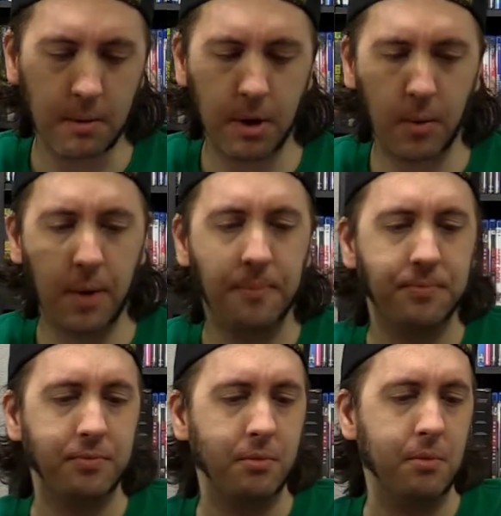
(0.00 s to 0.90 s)
oh well.
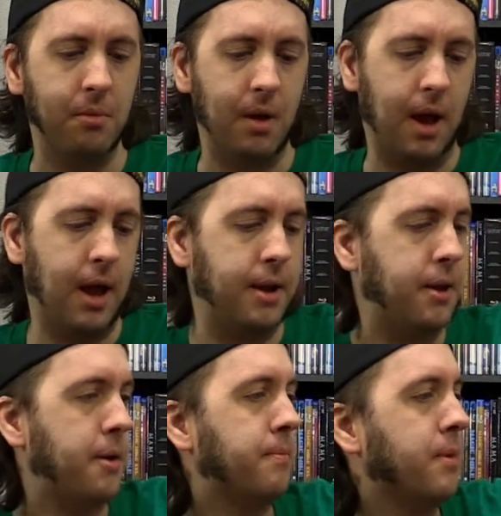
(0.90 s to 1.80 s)
And
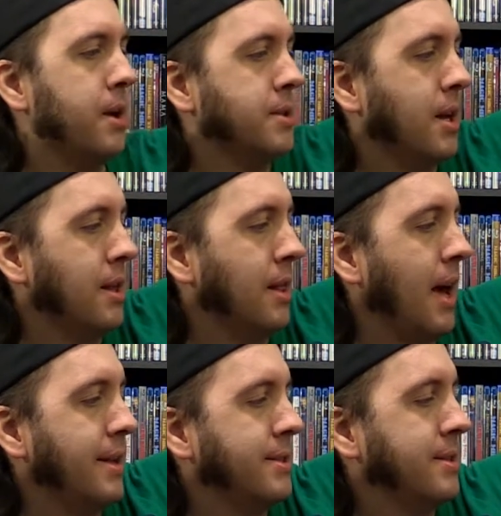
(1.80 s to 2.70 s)
yeah, it's got
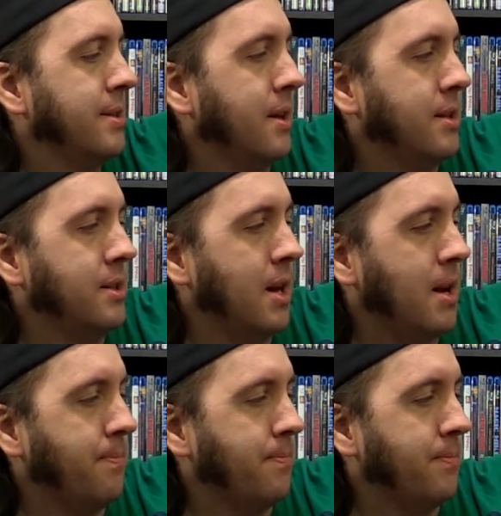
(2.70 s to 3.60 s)
lights on
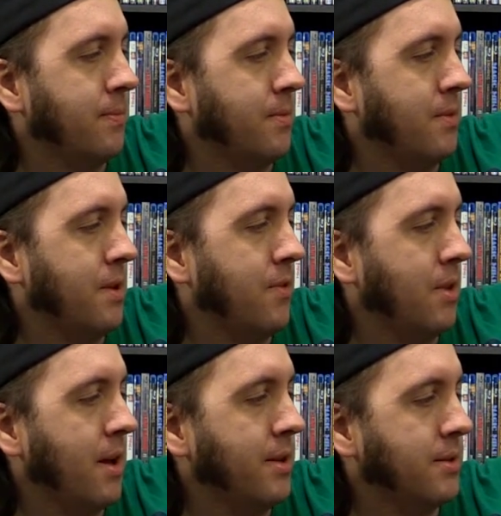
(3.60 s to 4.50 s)
top, different
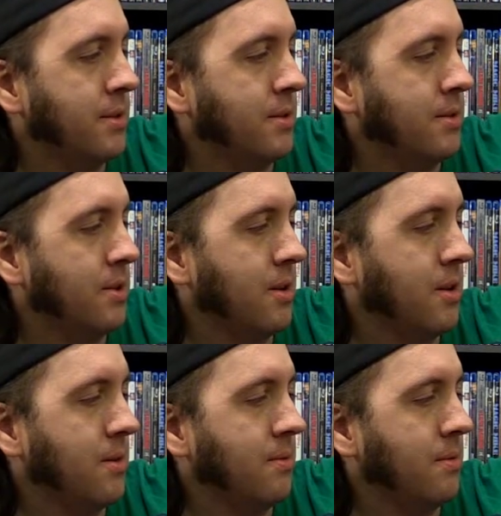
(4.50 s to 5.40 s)
lights, so you
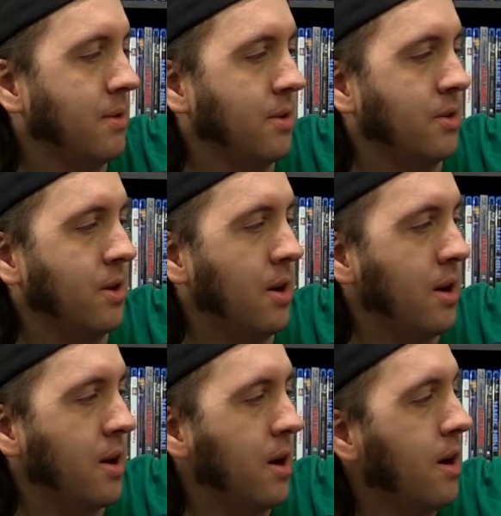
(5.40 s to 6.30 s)
can turn
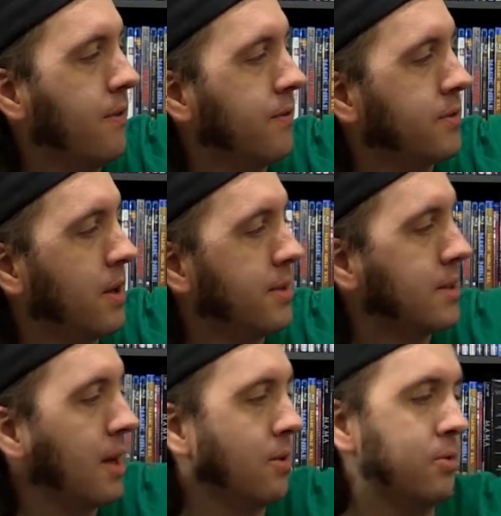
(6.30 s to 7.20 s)
on and off. So that's
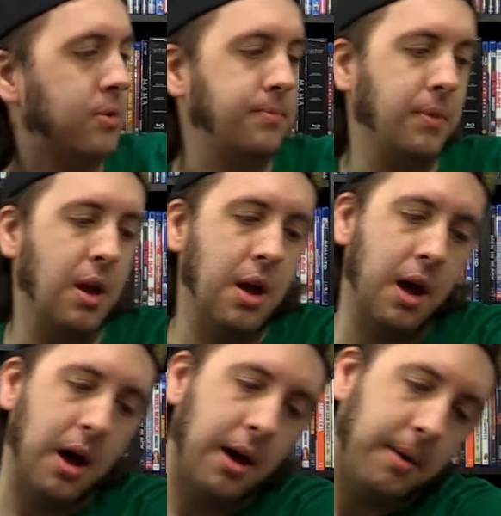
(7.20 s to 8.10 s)
kind of cool.
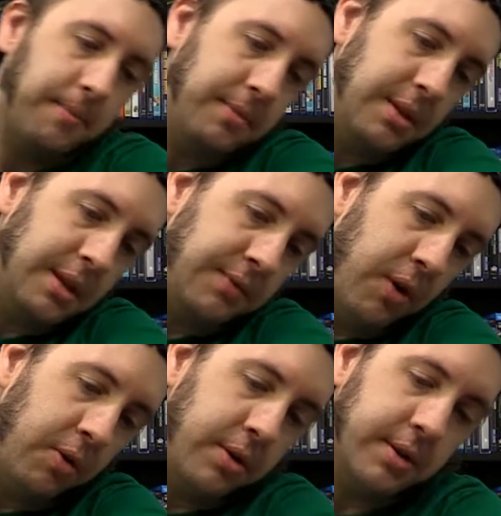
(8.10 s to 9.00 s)
This
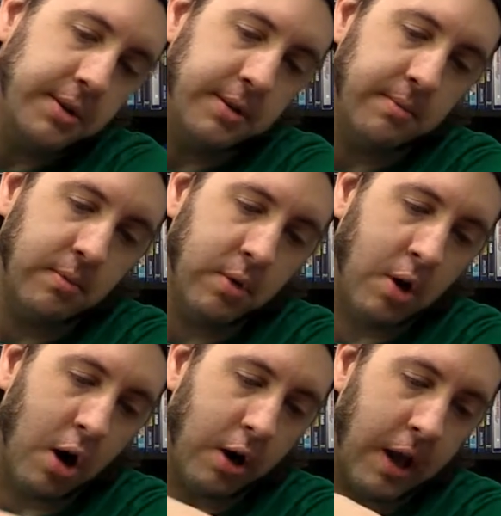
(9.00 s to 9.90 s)
phone is
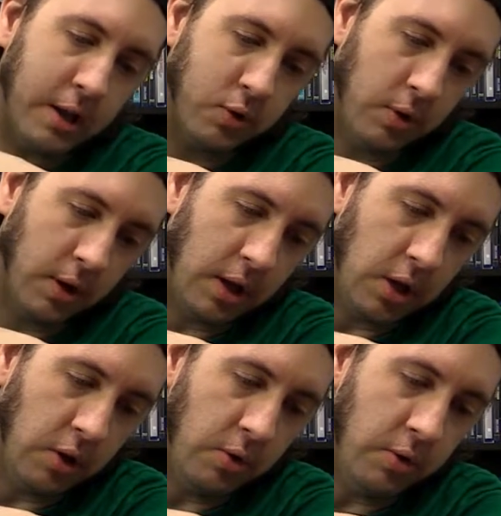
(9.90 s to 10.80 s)
gargantuanly
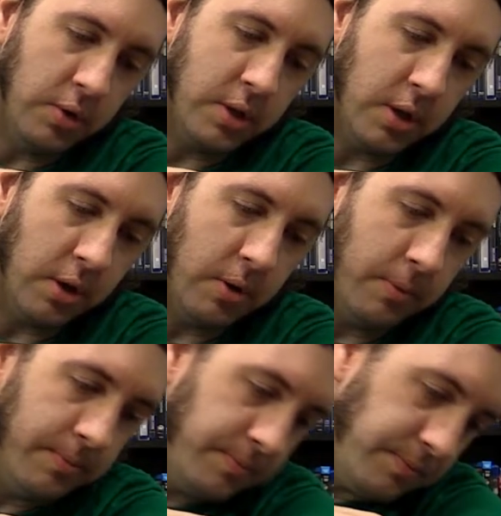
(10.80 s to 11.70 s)
huge, so